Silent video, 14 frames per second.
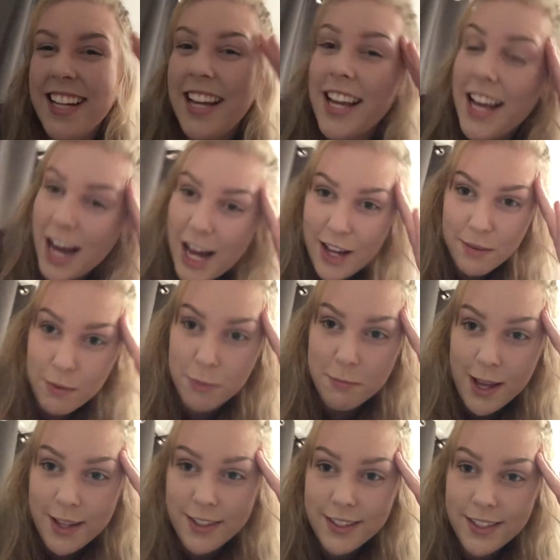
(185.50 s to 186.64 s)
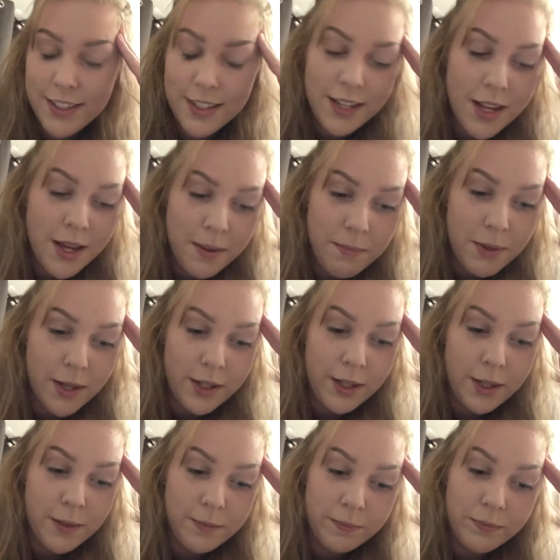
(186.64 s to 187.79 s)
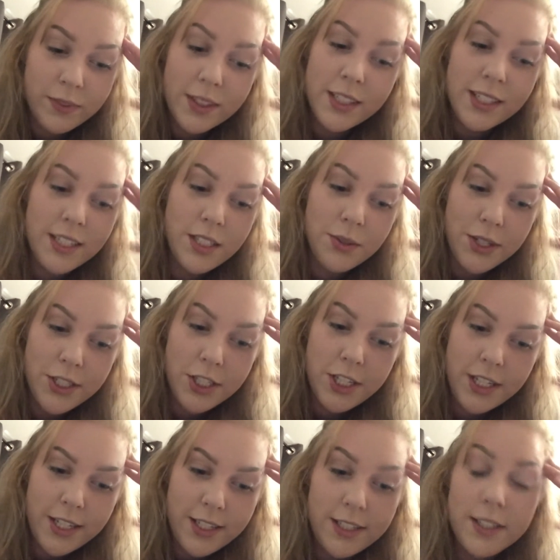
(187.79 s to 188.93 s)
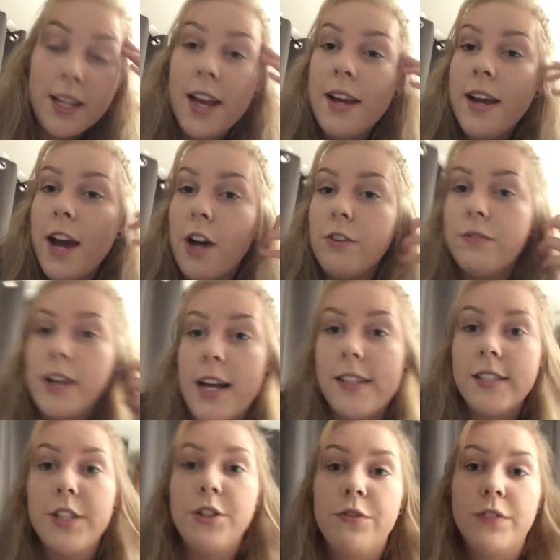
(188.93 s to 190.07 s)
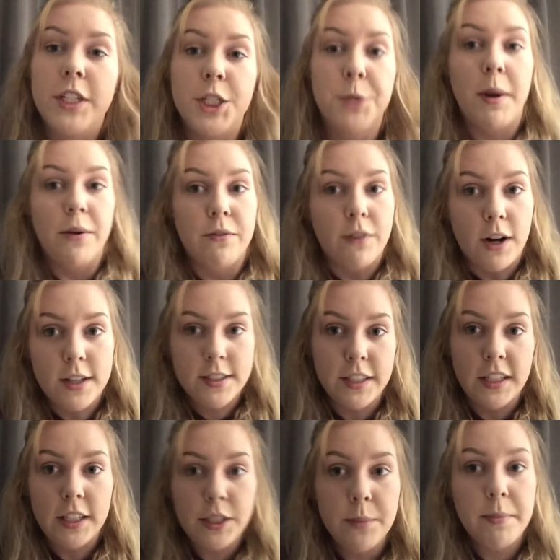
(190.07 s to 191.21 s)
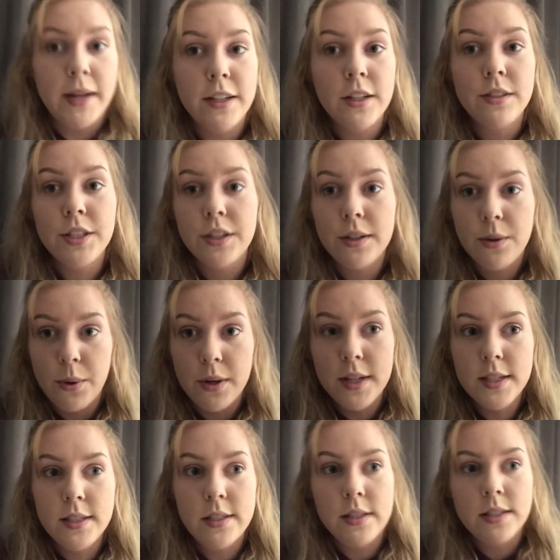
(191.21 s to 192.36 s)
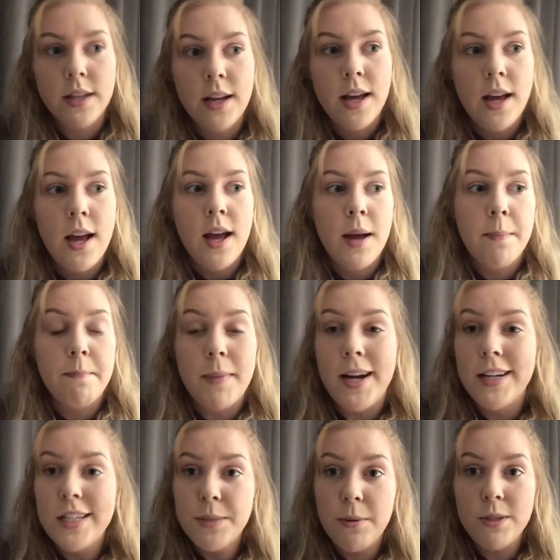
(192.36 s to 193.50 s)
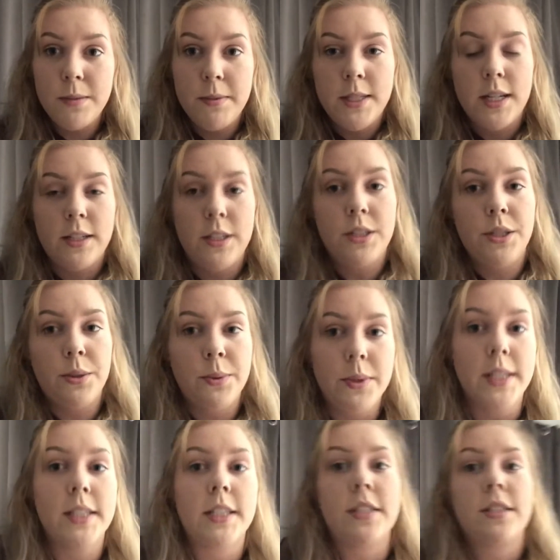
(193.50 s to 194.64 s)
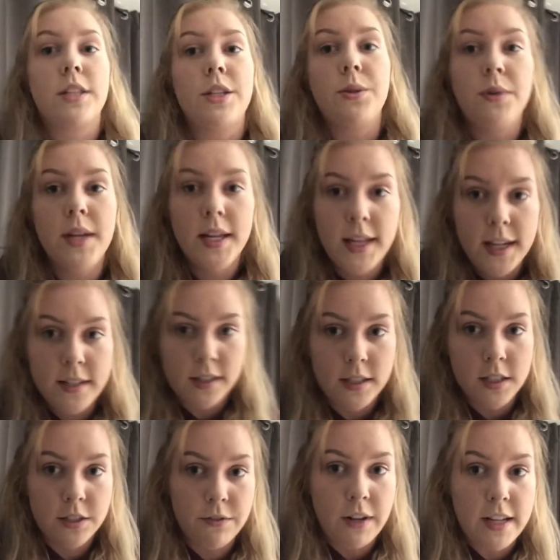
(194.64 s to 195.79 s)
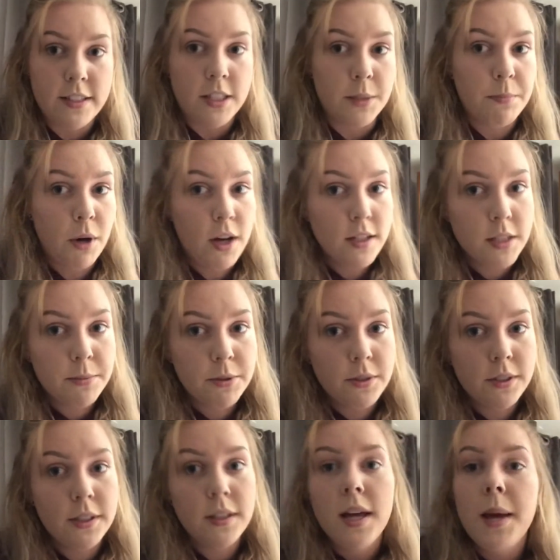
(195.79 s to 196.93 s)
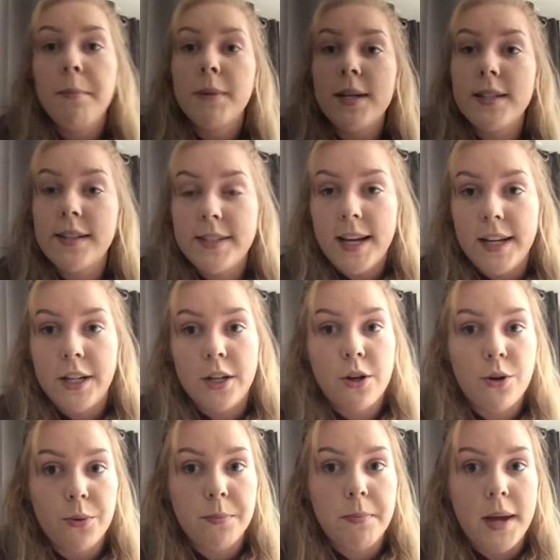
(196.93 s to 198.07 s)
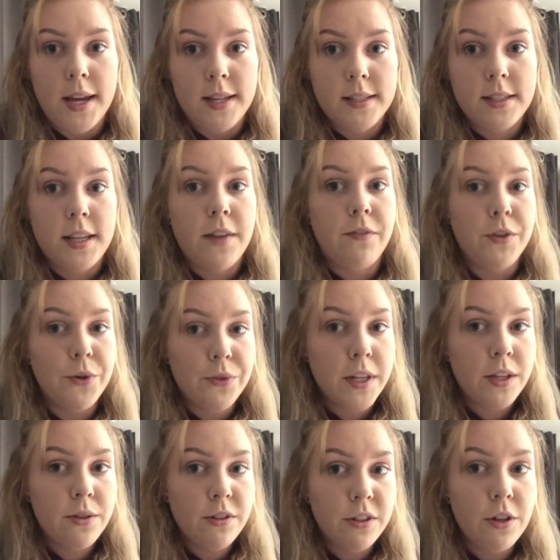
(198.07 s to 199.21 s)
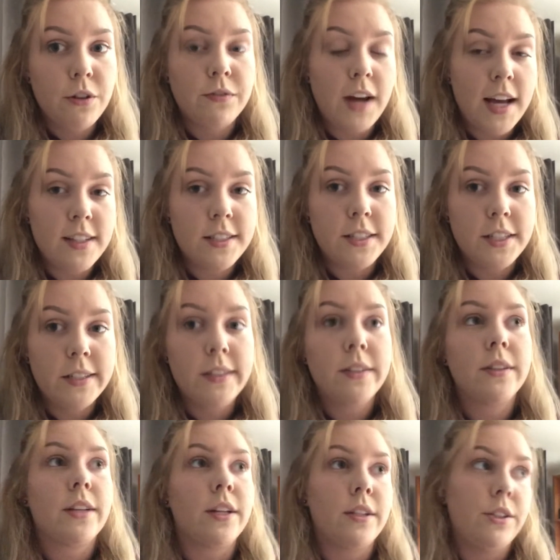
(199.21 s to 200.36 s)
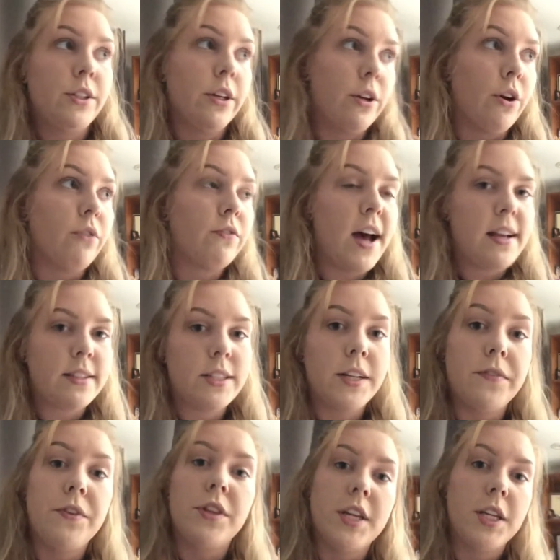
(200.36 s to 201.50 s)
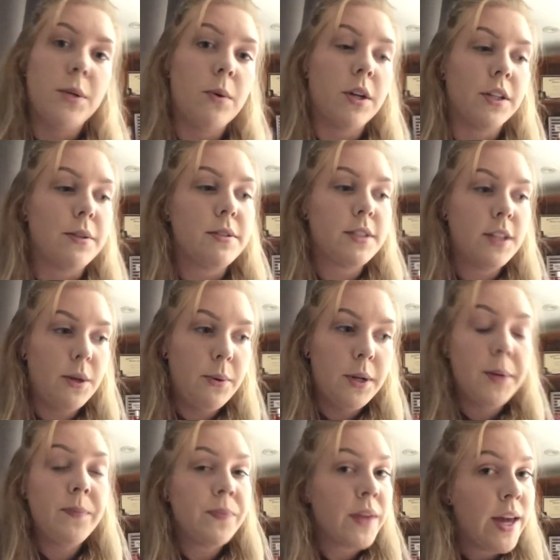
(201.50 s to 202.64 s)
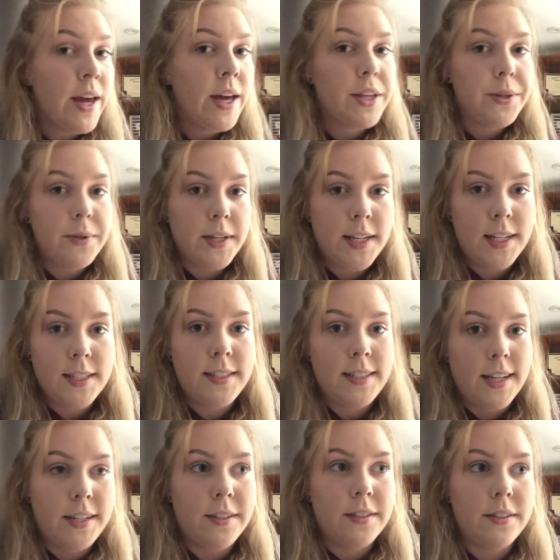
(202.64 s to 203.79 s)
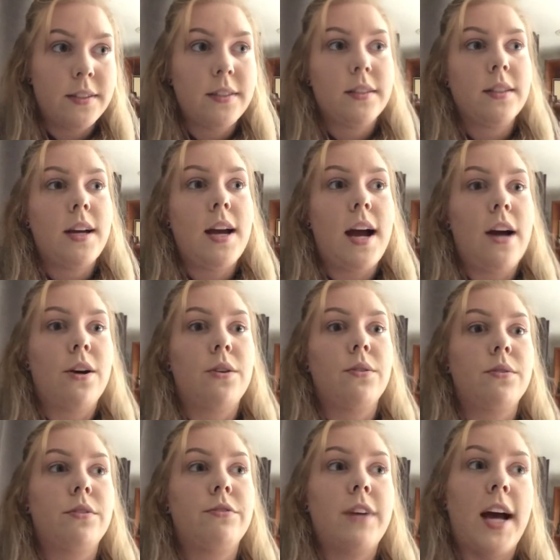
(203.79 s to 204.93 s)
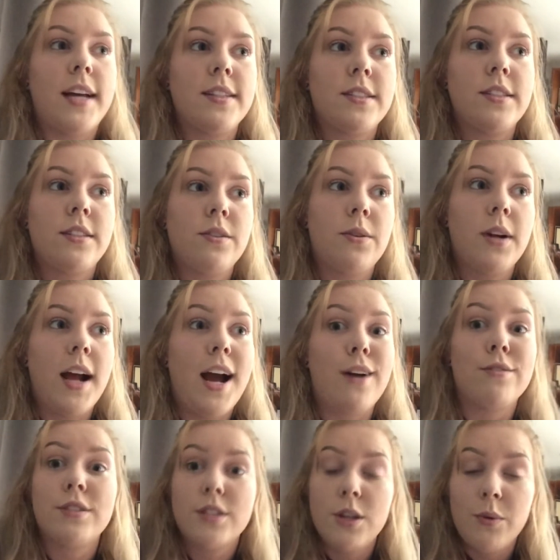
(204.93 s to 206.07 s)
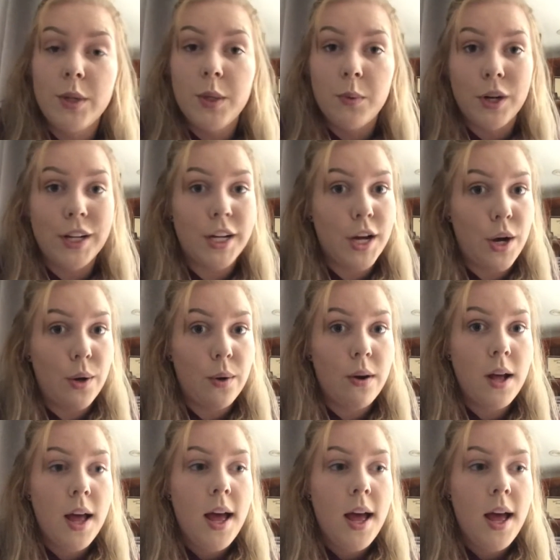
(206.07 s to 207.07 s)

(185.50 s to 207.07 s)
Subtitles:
I'm a mess. But the next question is, how fast can you finish Pennfoster? Depending on your course, mine is supposed to be done in 2 years. You can get done as fast as possible because it's at your own pace. If you think you can go faster, then you can go faster. If you think you want to go slower, you can extend how fast or how slow you want to go.